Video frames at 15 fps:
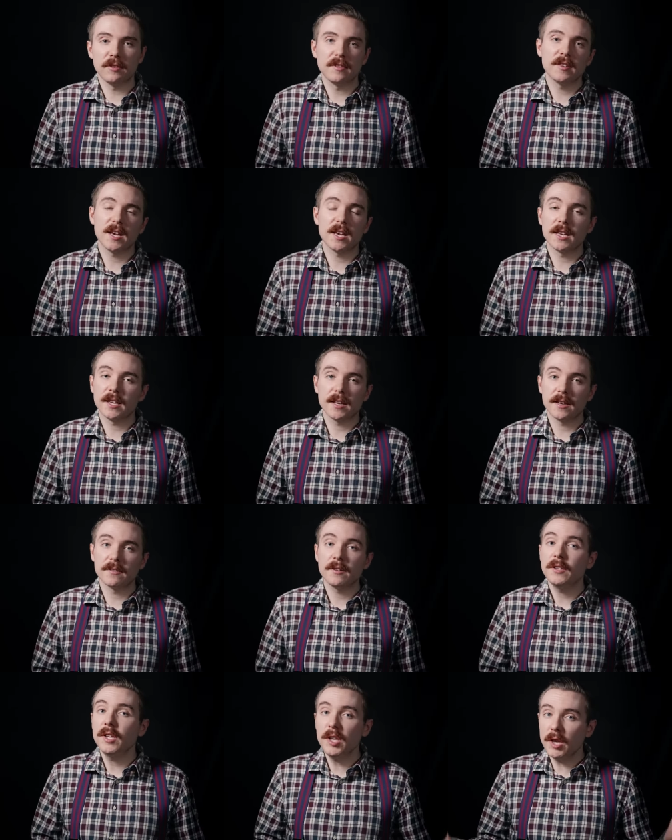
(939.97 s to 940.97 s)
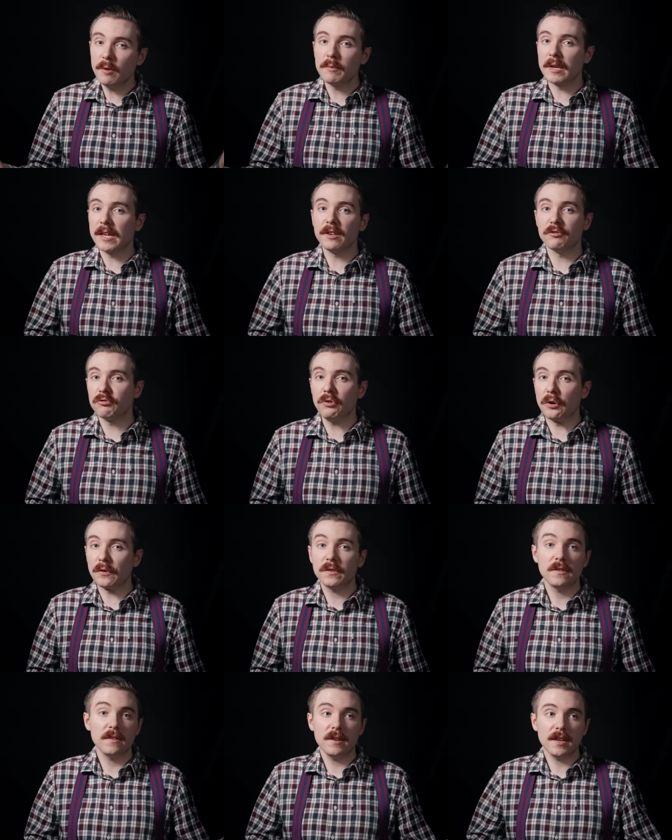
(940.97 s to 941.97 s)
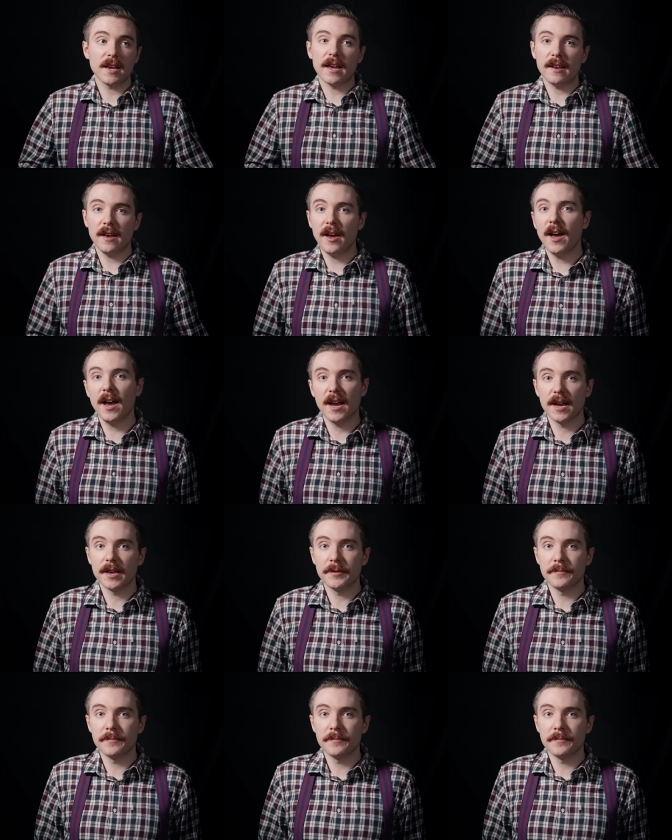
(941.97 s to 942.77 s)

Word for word: saying is, you don't need drugs to get high.